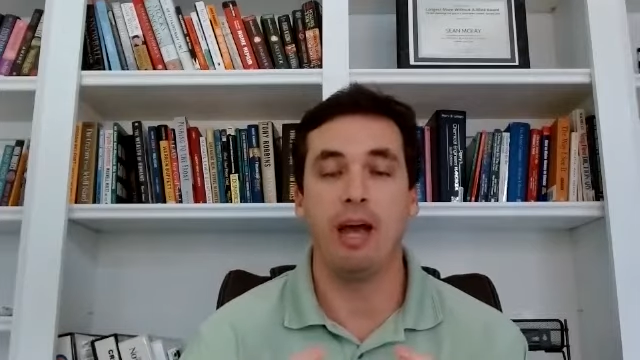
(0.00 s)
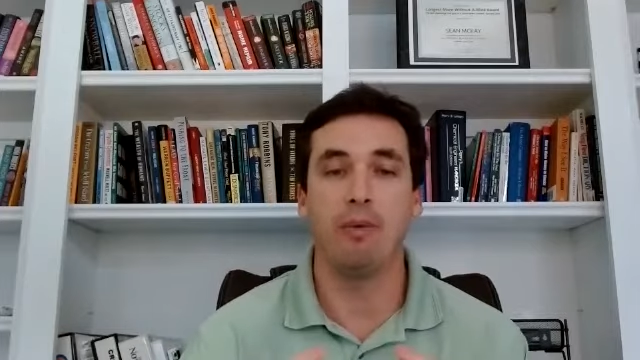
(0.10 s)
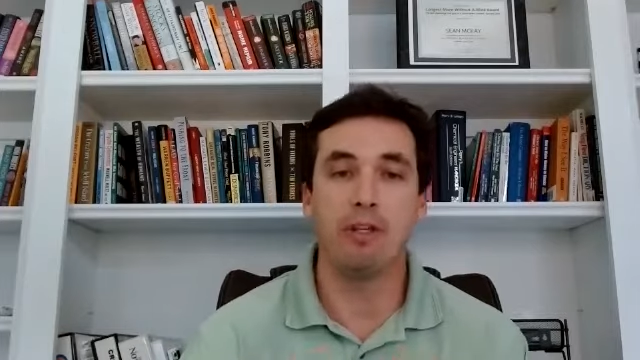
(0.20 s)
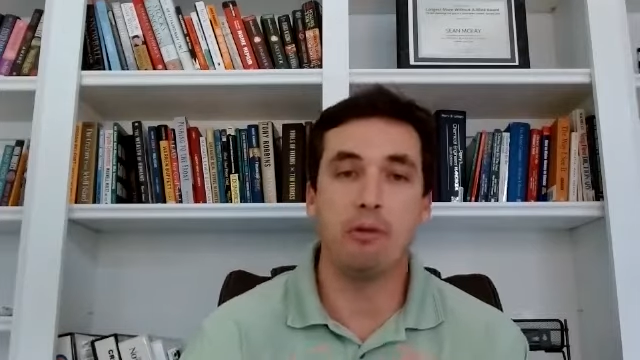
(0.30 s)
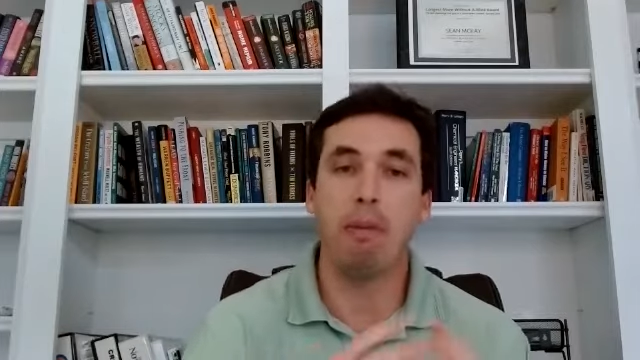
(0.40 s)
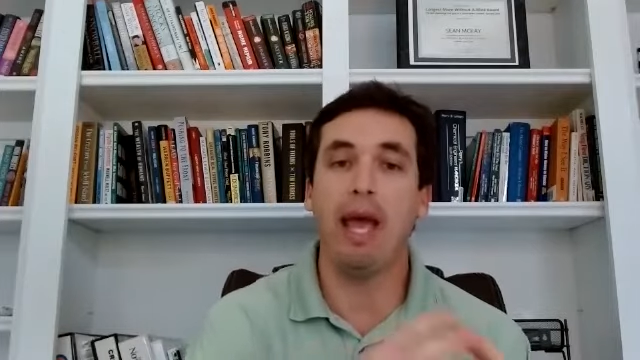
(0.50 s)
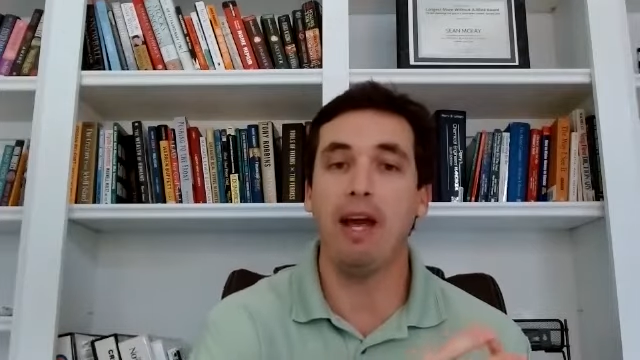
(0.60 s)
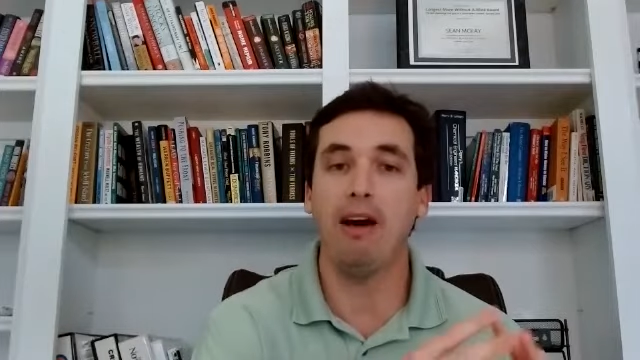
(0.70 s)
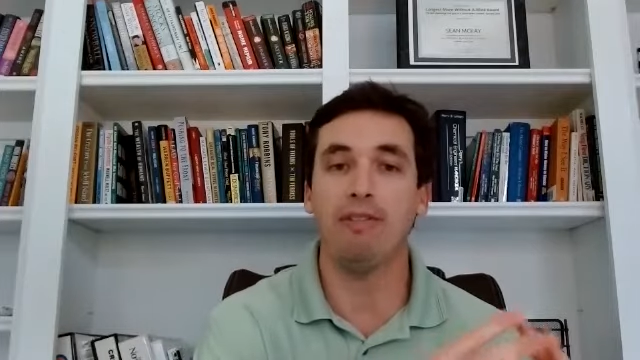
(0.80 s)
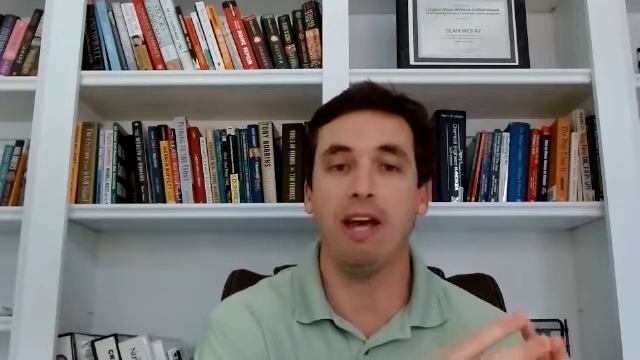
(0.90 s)
And when you pay
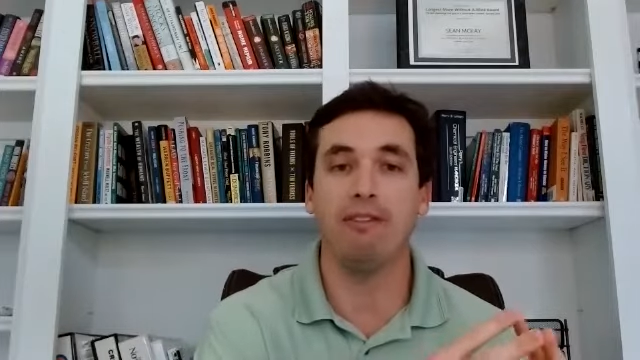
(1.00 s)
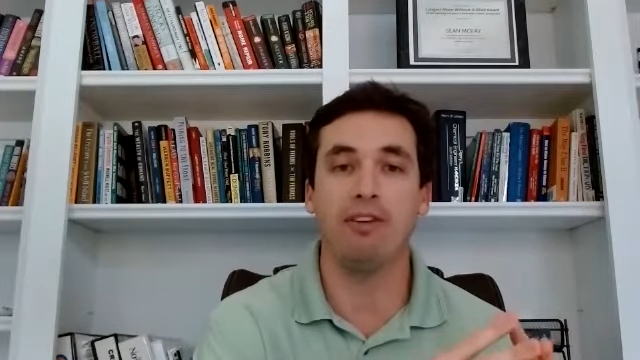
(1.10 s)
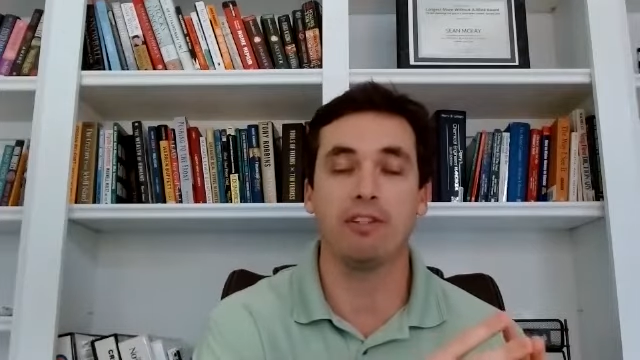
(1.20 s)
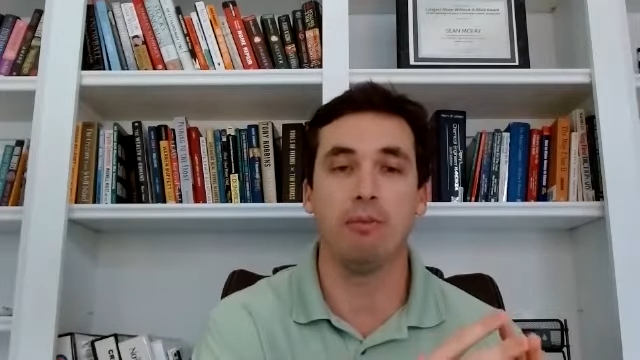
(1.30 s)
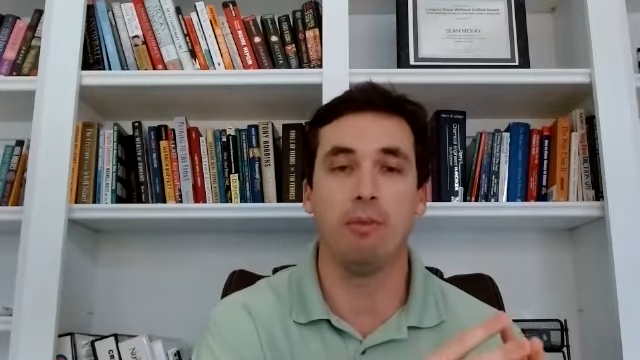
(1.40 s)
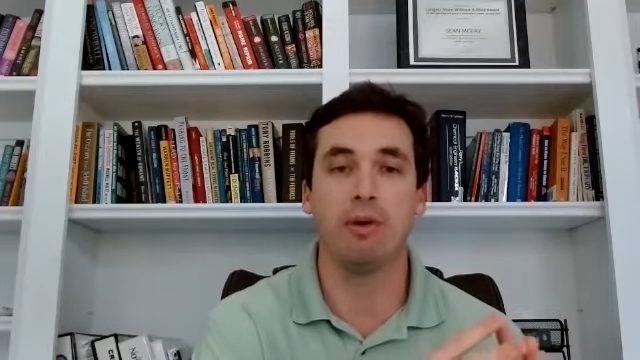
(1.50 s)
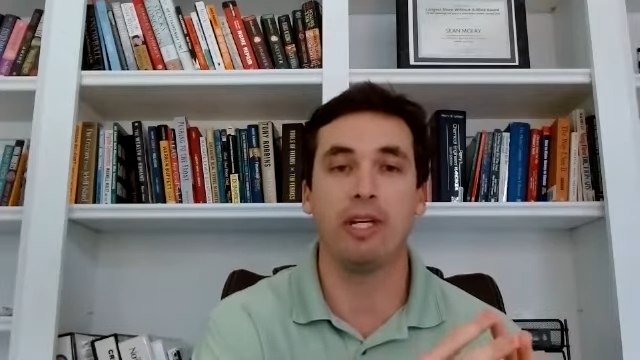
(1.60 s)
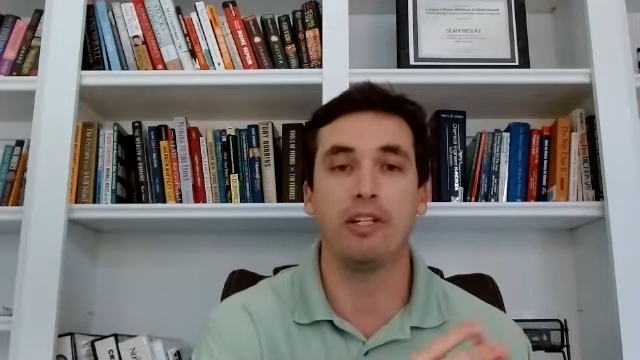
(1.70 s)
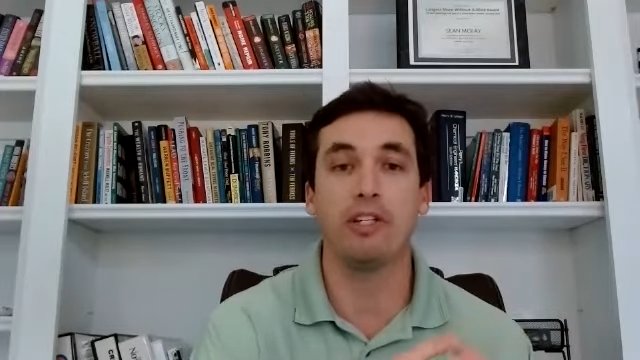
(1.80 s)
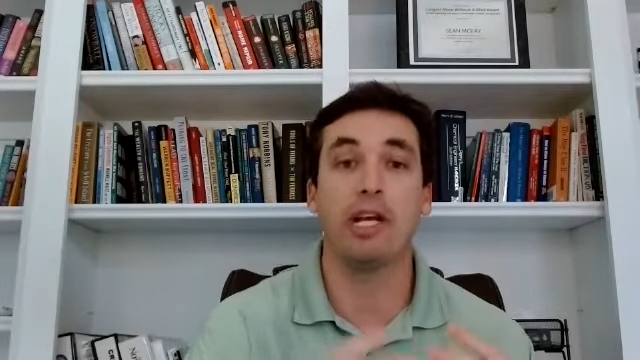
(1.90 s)
off that first mortgage,